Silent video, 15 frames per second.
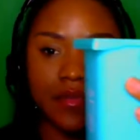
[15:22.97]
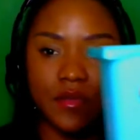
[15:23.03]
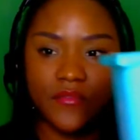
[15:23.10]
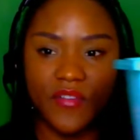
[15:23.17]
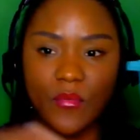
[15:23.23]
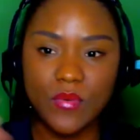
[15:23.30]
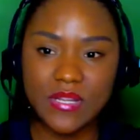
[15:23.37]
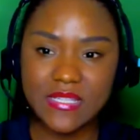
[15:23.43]
I
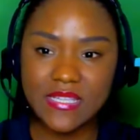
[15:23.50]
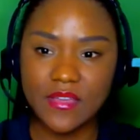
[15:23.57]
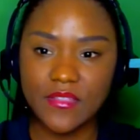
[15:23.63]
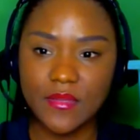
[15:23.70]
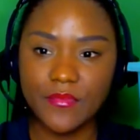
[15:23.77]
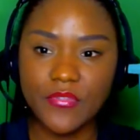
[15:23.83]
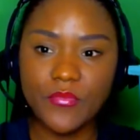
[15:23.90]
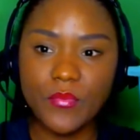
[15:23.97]
want to tell
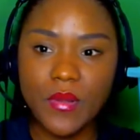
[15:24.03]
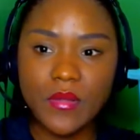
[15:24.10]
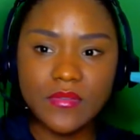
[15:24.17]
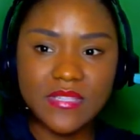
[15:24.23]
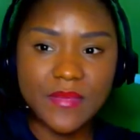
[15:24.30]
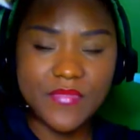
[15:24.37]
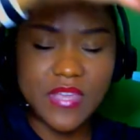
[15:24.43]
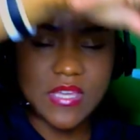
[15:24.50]
them throw
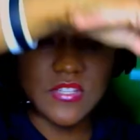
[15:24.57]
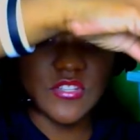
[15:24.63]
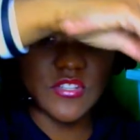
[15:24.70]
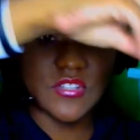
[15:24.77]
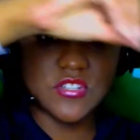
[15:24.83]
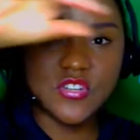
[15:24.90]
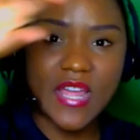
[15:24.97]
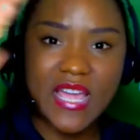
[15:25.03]
something into the
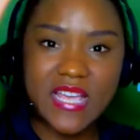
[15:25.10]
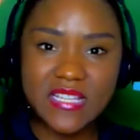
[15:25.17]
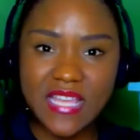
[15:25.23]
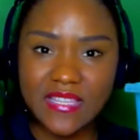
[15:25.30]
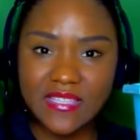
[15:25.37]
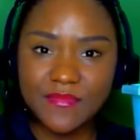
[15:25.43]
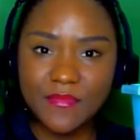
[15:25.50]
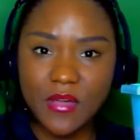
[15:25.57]
trash, like the
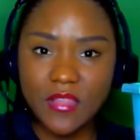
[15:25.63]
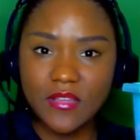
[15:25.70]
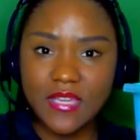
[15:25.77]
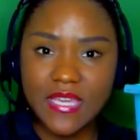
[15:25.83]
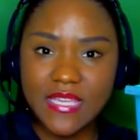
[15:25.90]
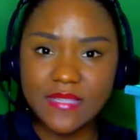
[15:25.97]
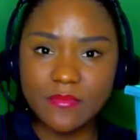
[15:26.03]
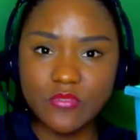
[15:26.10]
smaller
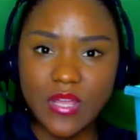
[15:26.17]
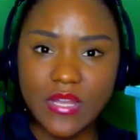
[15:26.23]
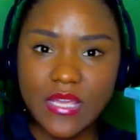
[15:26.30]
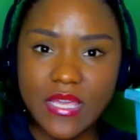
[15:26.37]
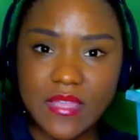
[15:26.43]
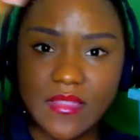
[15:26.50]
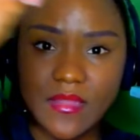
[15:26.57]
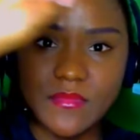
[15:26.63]
kids, I'm trying to
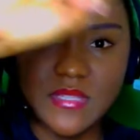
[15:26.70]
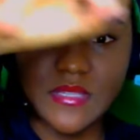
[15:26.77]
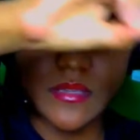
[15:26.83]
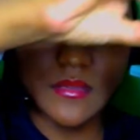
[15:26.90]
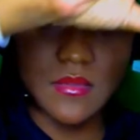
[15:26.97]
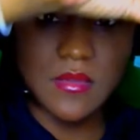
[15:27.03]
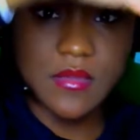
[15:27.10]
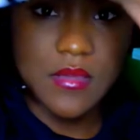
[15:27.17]
get them to
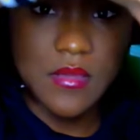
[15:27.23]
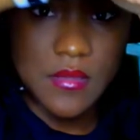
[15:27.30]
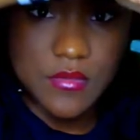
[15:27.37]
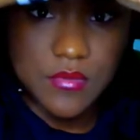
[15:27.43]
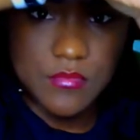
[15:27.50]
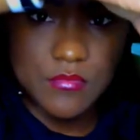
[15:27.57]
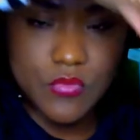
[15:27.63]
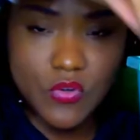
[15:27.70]

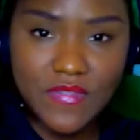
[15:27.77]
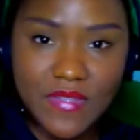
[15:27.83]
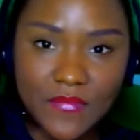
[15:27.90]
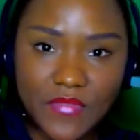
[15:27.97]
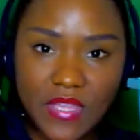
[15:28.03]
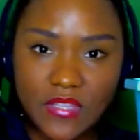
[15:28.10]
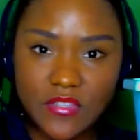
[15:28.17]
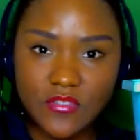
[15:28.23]
move
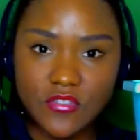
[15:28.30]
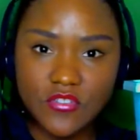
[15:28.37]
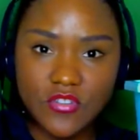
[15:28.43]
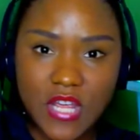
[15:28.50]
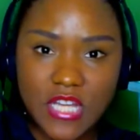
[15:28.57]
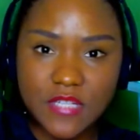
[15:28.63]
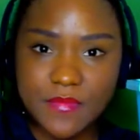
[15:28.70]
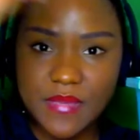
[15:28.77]
something to the
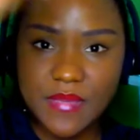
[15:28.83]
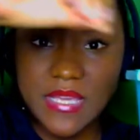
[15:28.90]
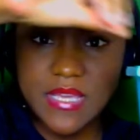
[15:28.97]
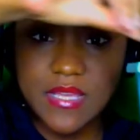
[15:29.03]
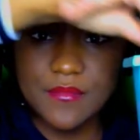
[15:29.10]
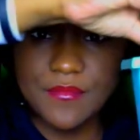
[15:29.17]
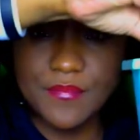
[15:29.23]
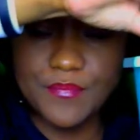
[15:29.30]
trash
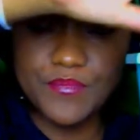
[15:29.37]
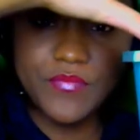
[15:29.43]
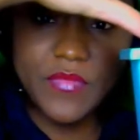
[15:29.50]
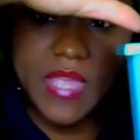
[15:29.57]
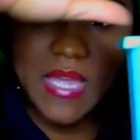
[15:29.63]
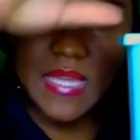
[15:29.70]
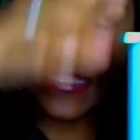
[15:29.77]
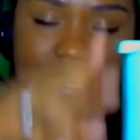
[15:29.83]
bin.
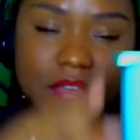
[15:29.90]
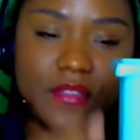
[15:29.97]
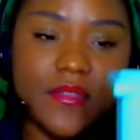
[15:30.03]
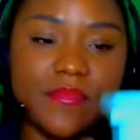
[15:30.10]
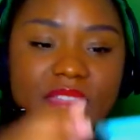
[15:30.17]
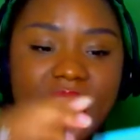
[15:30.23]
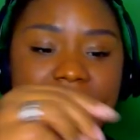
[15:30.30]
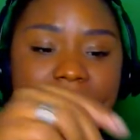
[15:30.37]
I can tell them
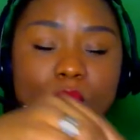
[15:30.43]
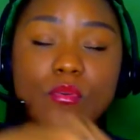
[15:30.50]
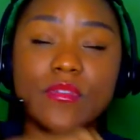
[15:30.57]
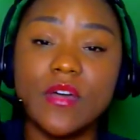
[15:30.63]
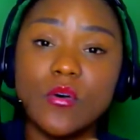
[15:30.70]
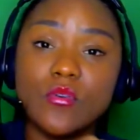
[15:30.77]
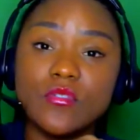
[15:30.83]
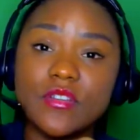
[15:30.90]
that. Or the
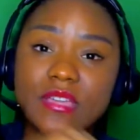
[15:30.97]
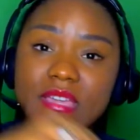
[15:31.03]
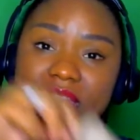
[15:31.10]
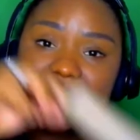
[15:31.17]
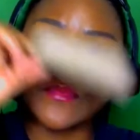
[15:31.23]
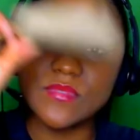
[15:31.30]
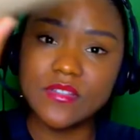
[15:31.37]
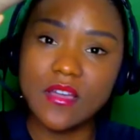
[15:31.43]
older kids,
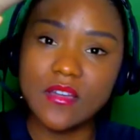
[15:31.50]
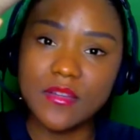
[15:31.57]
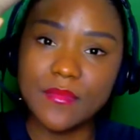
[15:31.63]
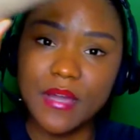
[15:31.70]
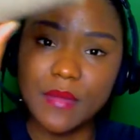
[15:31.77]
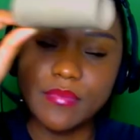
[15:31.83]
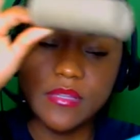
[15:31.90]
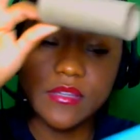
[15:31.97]
we're talking about
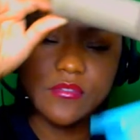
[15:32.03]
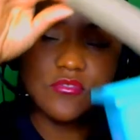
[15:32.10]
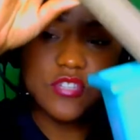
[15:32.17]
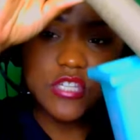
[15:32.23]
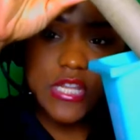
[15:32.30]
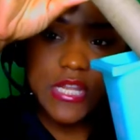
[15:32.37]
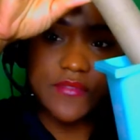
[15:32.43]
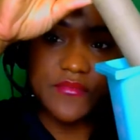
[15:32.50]

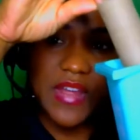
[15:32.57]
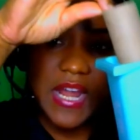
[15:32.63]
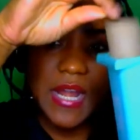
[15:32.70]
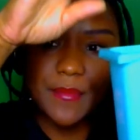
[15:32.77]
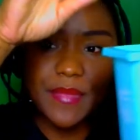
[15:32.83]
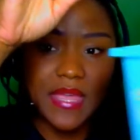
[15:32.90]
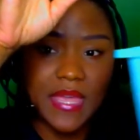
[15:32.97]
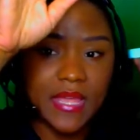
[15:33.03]
pollution,
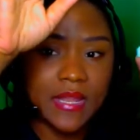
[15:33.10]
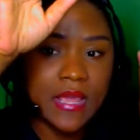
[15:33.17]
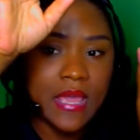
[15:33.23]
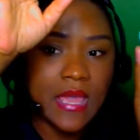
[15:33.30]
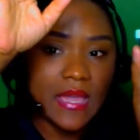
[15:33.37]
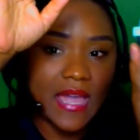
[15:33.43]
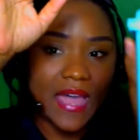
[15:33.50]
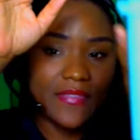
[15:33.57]
environment.
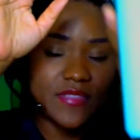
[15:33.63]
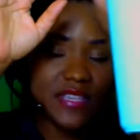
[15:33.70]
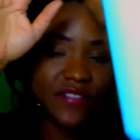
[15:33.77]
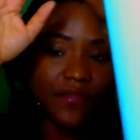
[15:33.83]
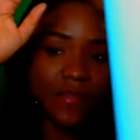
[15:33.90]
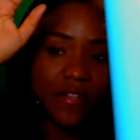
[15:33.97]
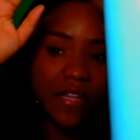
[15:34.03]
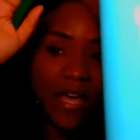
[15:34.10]
Got this from
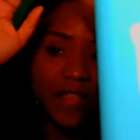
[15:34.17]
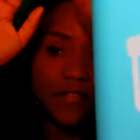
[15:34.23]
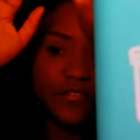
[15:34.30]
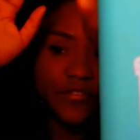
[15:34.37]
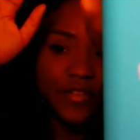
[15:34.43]
the Dollar Tree